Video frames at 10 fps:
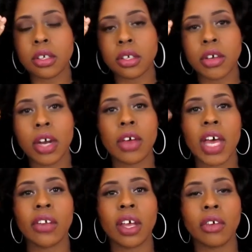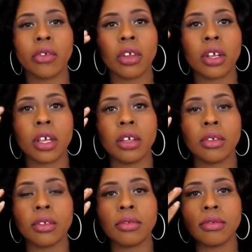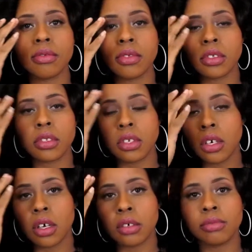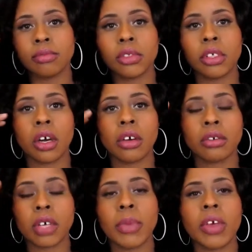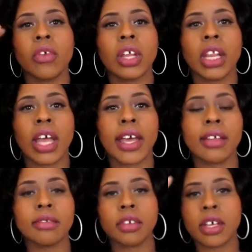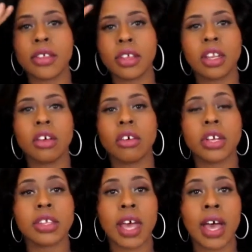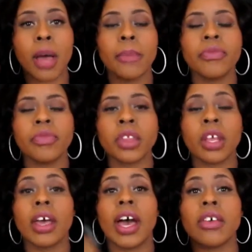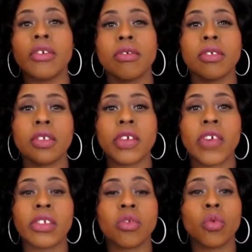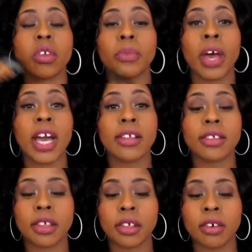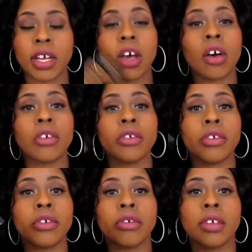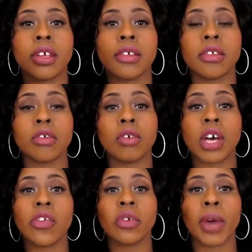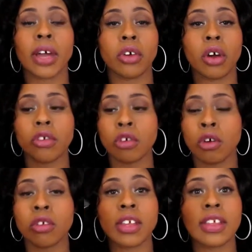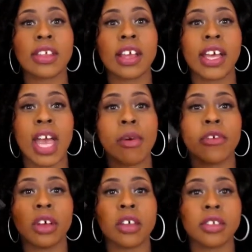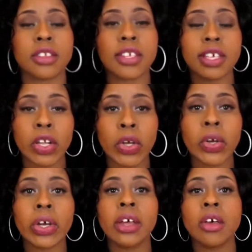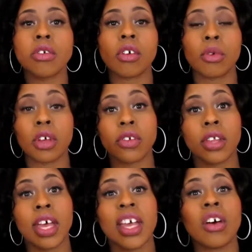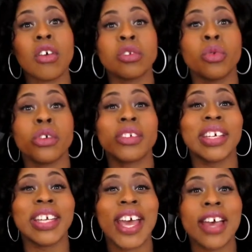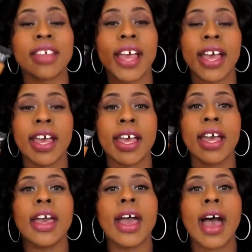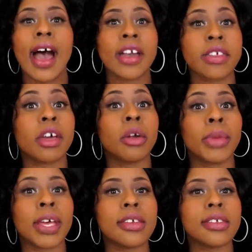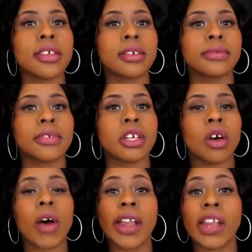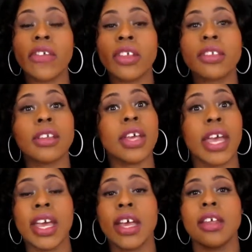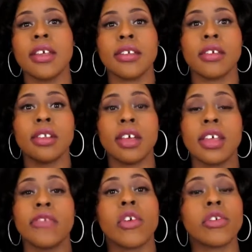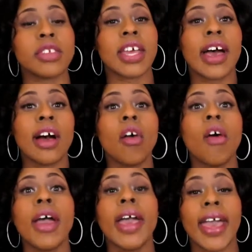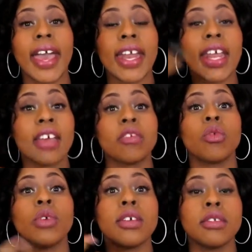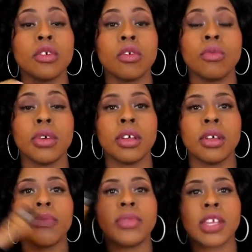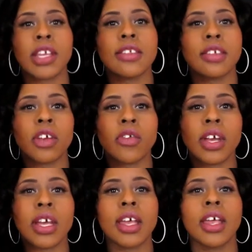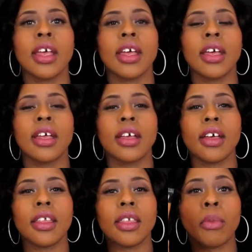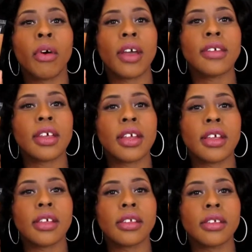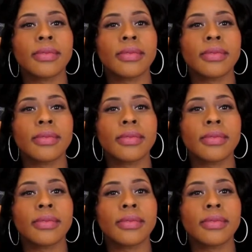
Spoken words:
so I don't have like a really, you know, really light concealer on the top. I use this if I just want to spot conceal, and I also use this to cover my dark circles because it's a camouflage concealer, so it works for that. It also works because it as a eyeshadow base. So I love this, and it's good that it's versatile, and it has a squeeze tube considering the price that it is.